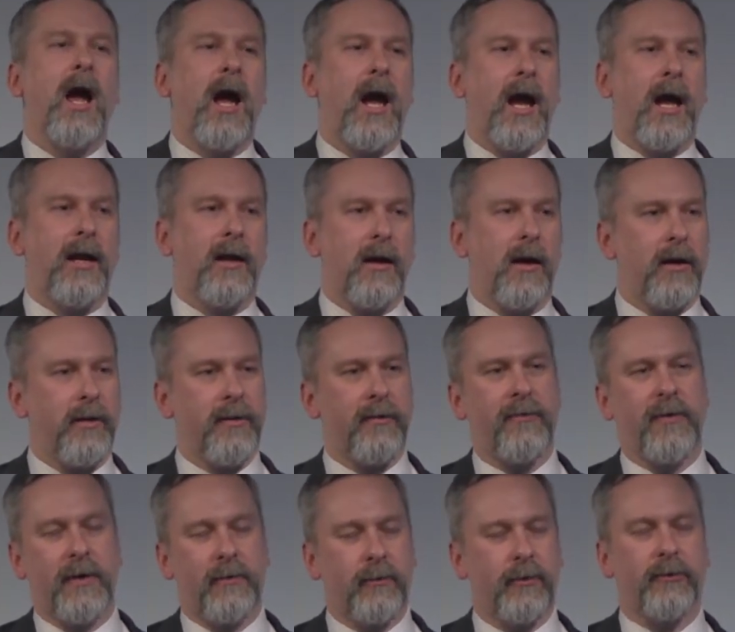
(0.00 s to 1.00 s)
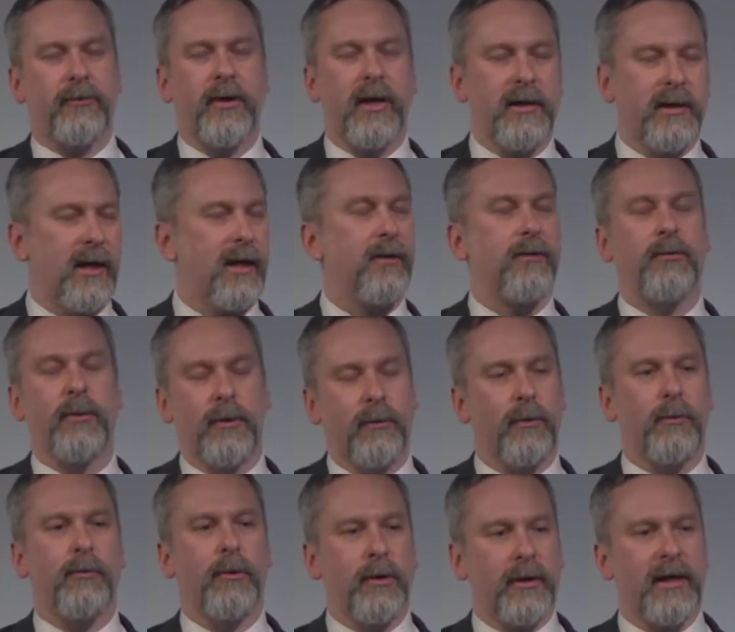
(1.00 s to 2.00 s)
And on the federal side, yes, we
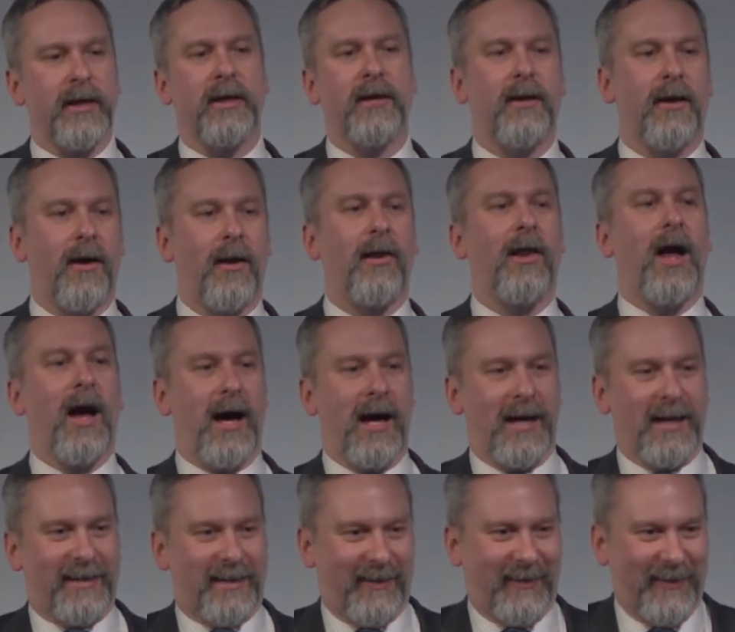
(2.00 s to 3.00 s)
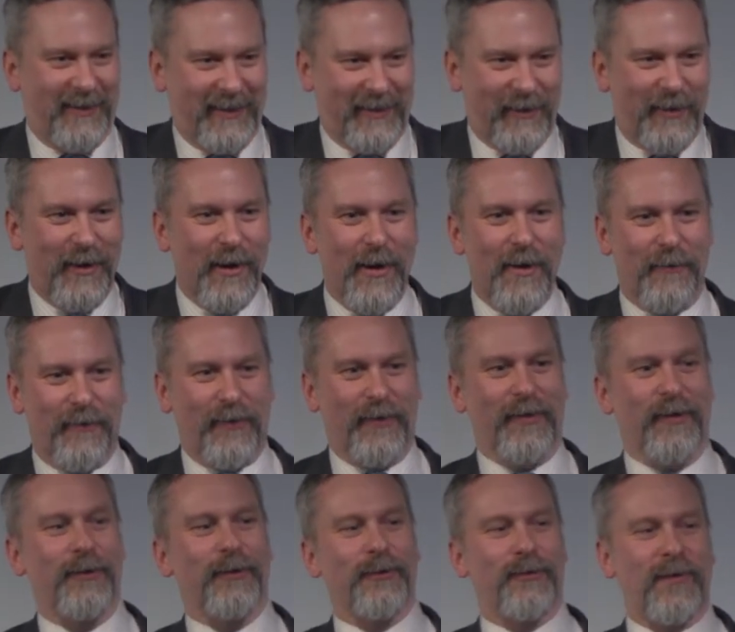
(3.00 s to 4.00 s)
were working a lot for
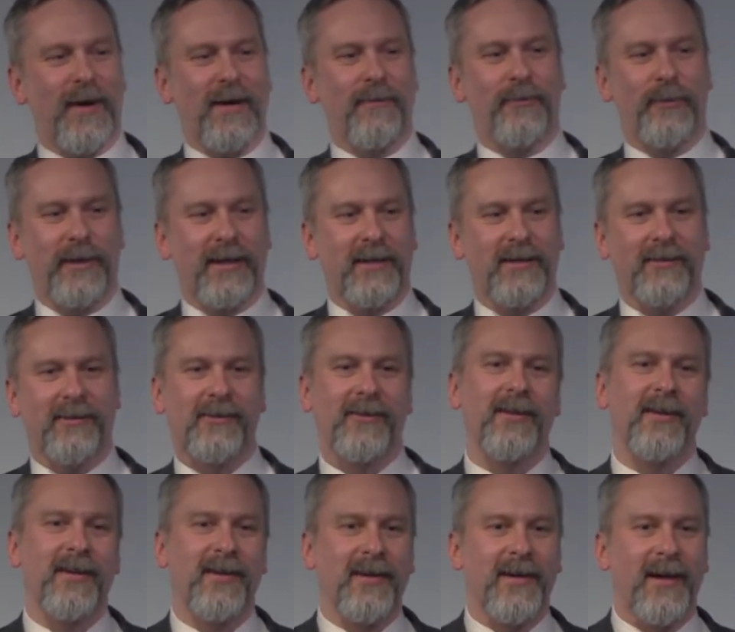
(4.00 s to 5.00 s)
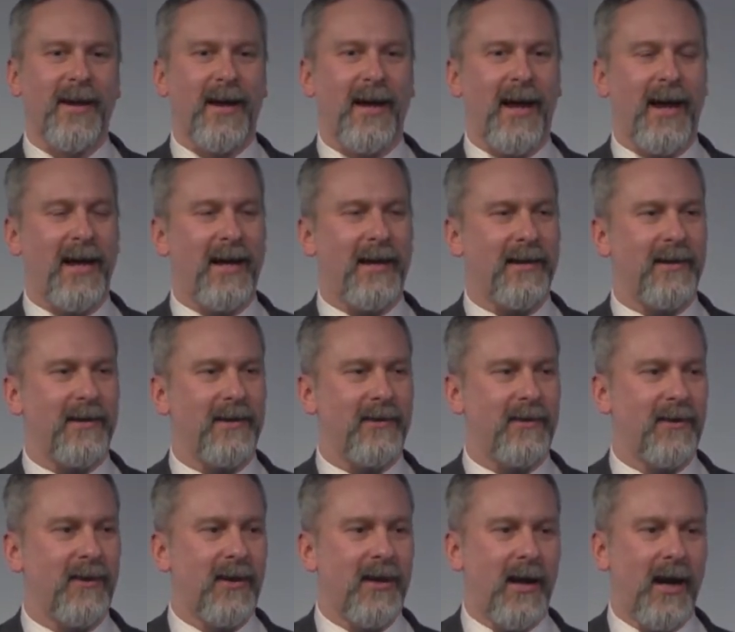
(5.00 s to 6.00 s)
those 5 weeks.
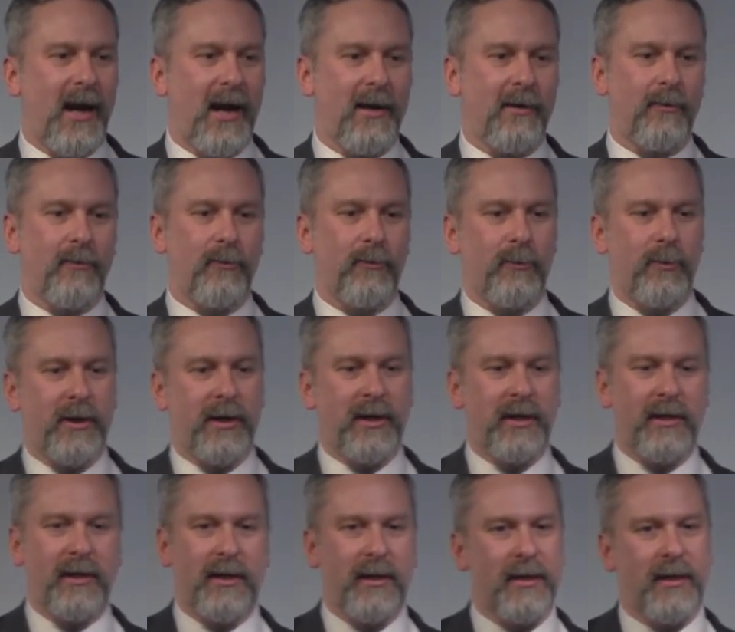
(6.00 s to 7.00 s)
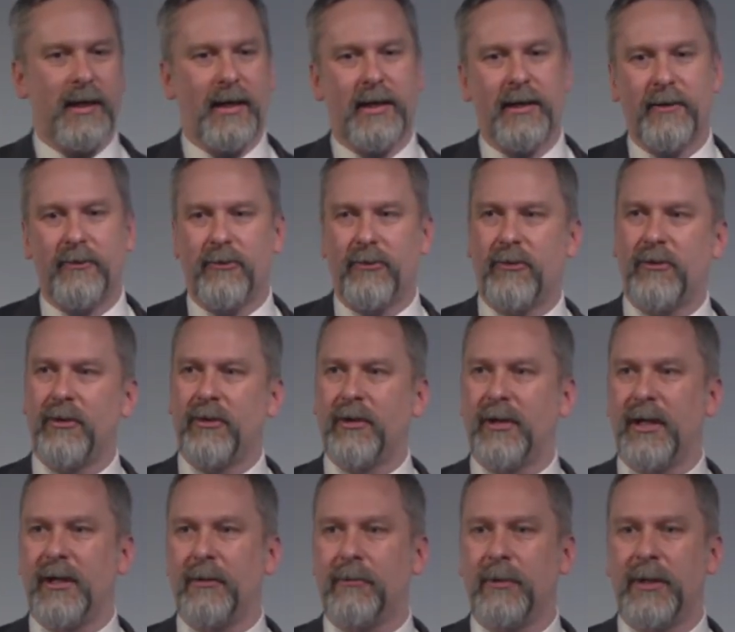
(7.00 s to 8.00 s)
And we engaged
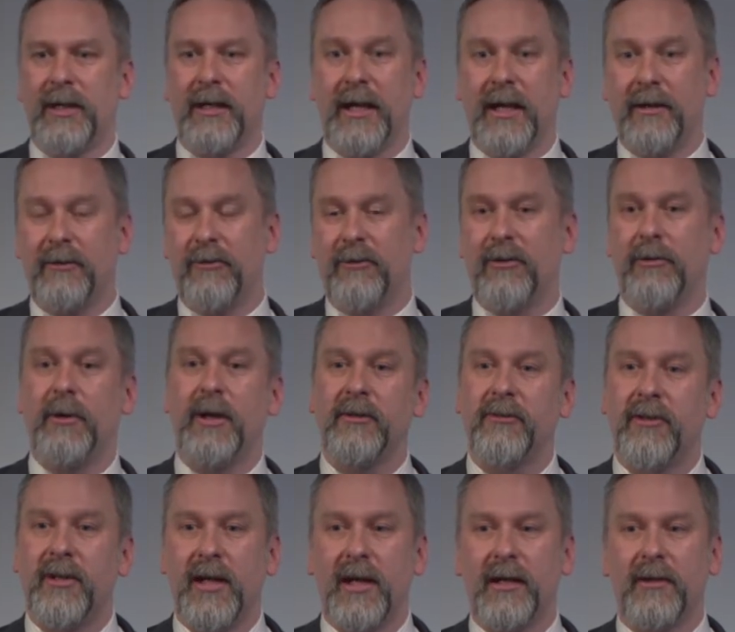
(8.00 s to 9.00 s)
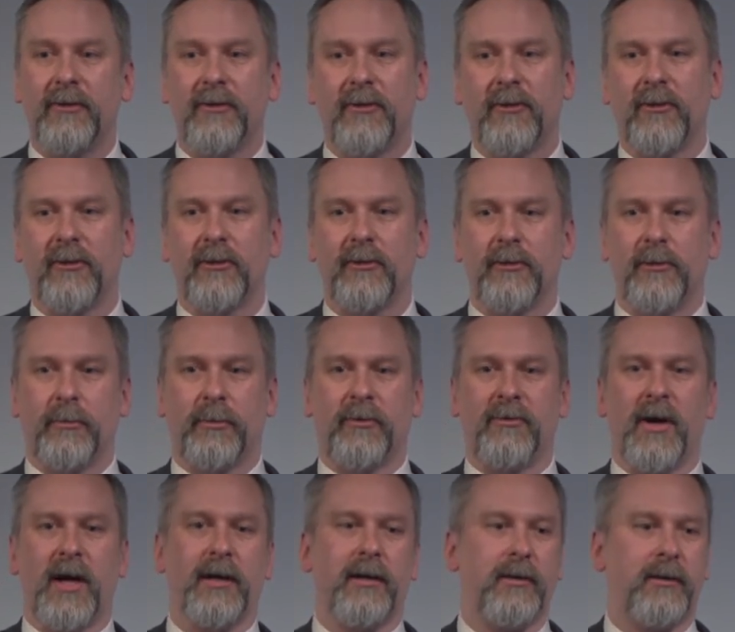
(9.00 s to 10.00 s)
USDS to
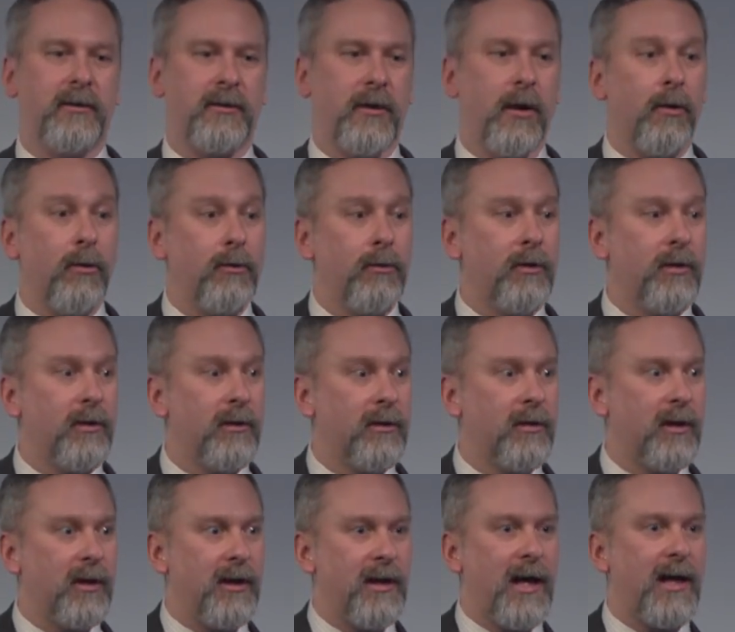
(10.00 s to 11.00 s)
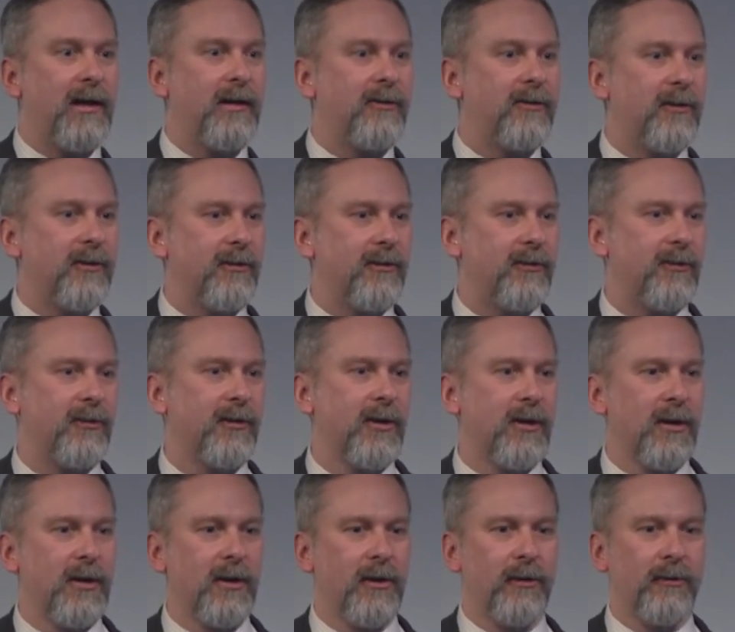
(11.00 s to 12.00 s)
provide code analysis
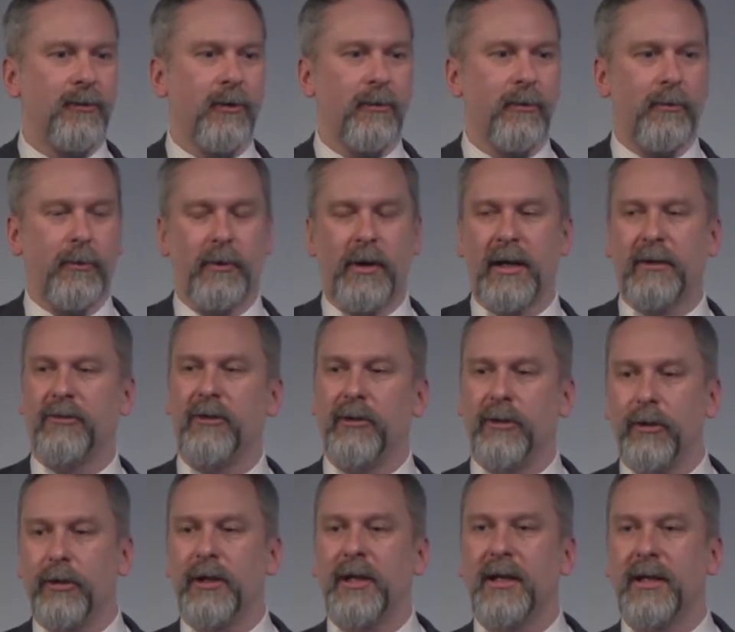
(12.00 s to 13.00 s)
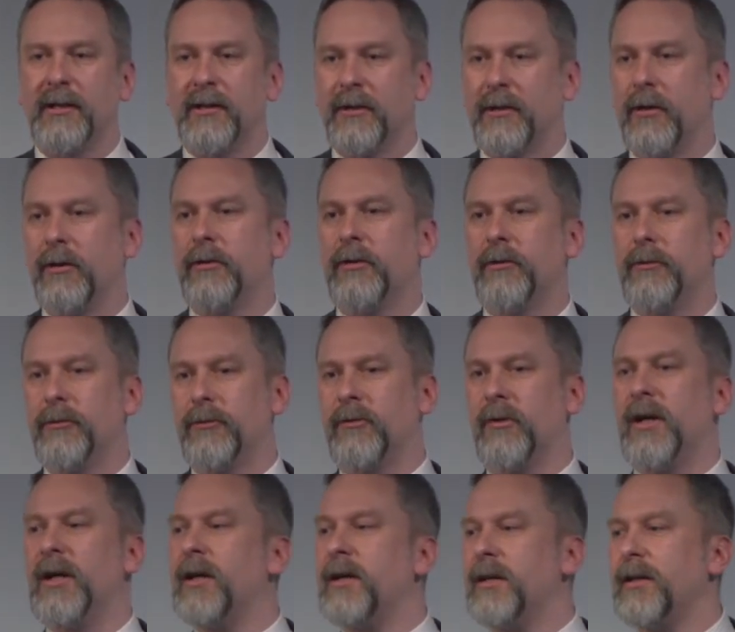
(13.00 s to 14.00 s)
so that we were actually looking at the code that was
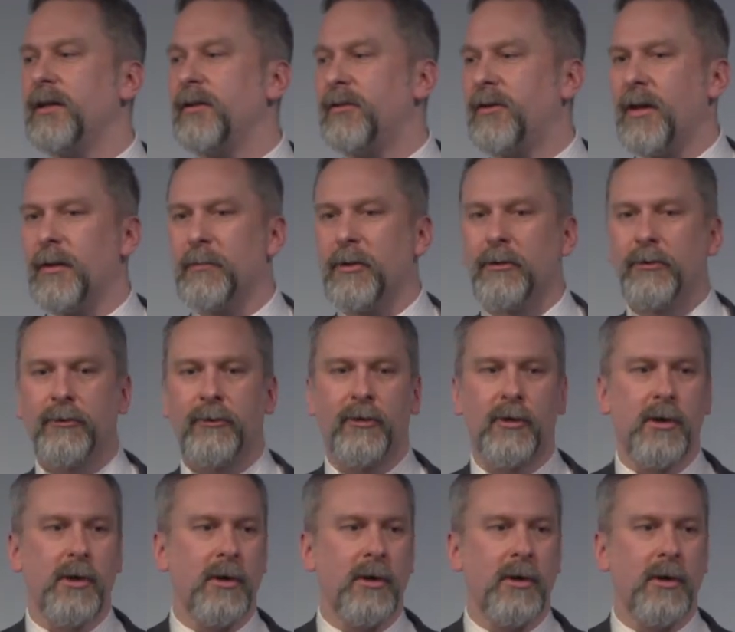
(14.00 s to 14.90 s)
created in these demos.